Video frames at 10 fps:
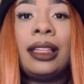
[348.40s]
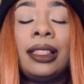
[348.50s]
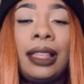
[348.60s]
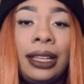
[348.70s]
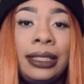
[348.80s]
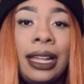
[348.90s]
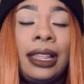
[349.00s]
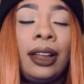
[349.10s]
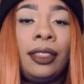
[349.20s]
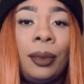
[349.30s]
They say
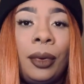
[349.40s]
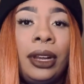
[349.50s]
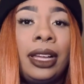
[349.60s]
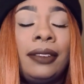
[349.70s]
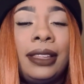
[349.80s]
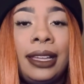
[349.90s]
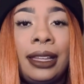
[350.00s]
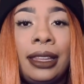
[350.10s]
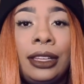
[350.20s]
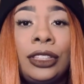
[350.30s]
that on the morning of the
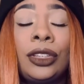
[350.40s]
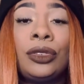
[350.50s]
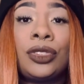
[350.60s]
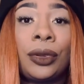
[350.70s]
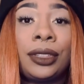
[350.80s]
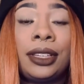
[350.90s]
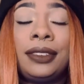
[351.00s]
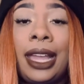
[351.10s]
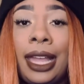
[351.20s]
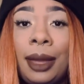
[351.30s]
killings, Joseph
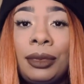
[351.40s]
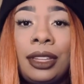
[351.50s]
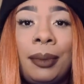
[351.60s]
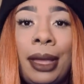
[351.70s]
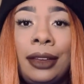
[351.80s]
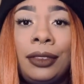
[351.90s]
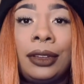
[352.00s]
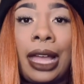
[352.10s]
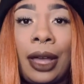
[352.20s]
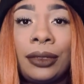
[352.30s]
came to the Banfield
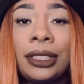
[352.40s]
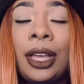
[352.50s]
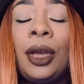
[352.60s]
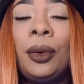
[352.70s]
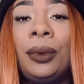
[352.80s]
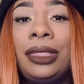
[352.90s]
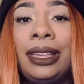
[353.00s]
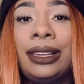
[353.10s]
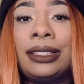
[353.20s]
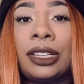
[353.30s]
house with
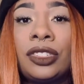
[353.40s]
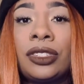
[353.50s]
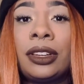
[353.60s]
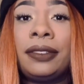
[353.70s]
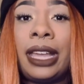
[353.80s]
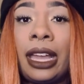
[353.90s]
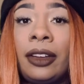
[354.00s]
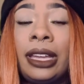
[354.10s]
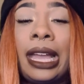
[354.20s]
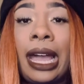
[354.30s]
the intention of
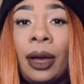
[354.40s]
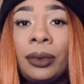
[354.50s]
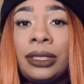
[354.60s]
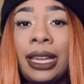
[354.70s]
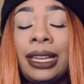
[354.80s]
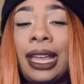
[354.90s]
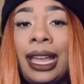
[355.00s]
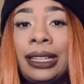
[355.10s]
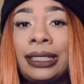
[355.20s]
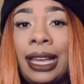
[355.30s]
carrying out a
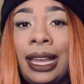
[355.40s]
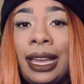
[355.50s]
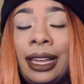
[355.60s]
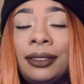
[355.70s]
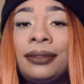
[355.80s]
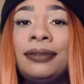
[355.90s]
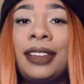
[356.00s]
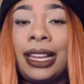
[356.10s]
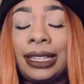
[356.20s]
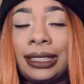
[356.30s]
SA
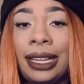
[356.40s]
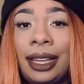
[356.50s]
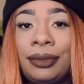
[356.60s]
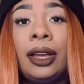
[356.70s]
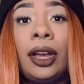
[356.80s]
fantasy.